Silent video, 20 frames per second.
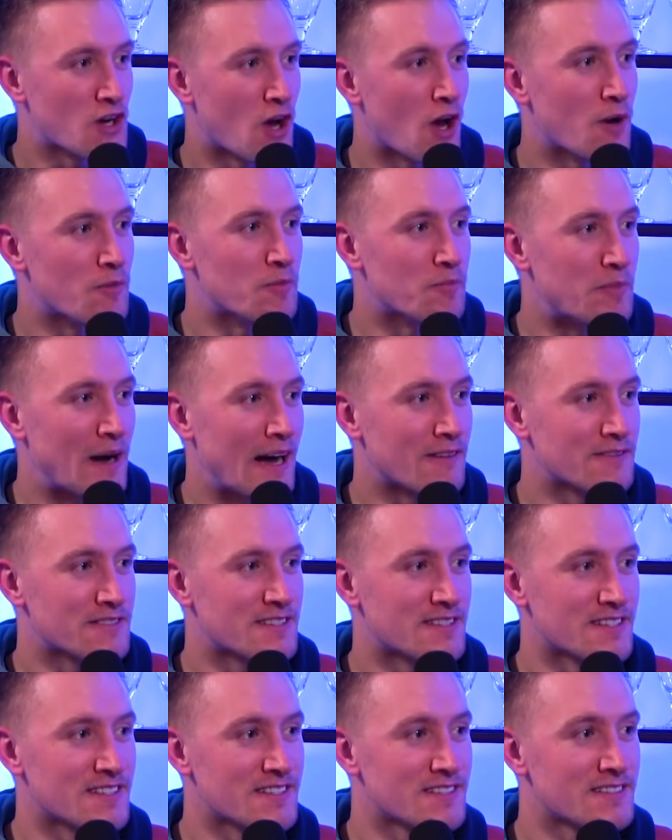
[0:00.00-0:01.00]
German
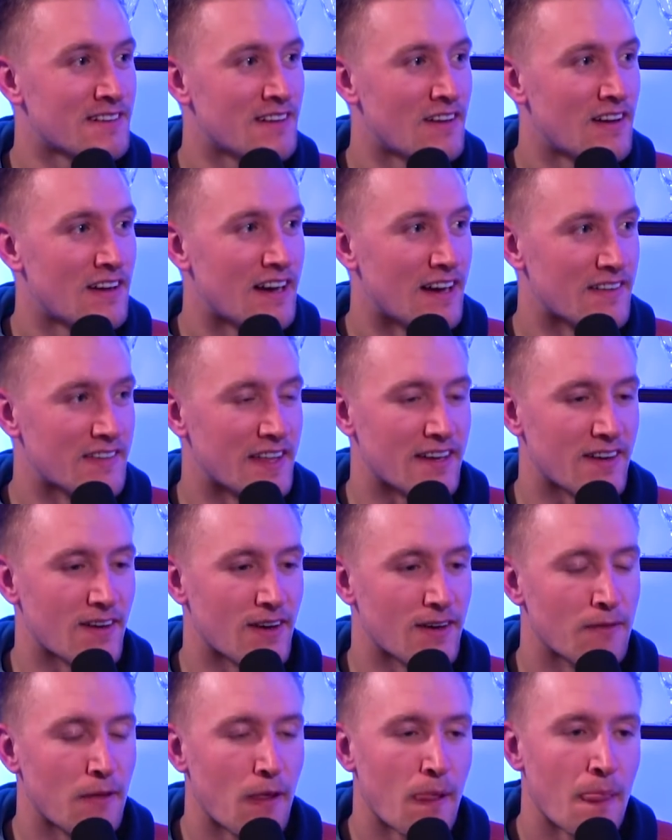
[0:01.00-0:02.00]
bouncers, and they
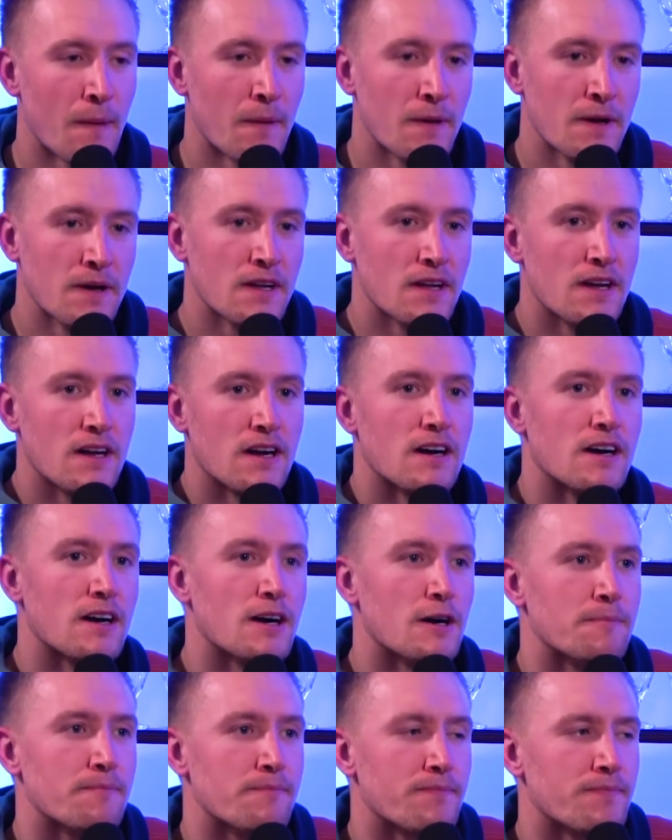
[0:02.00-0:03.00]
go,
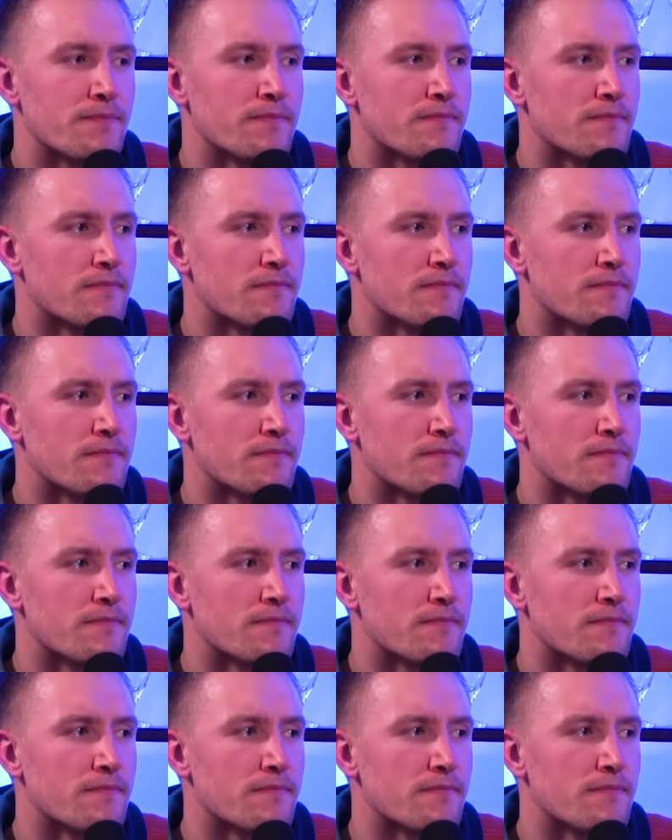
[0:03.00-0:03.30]
um,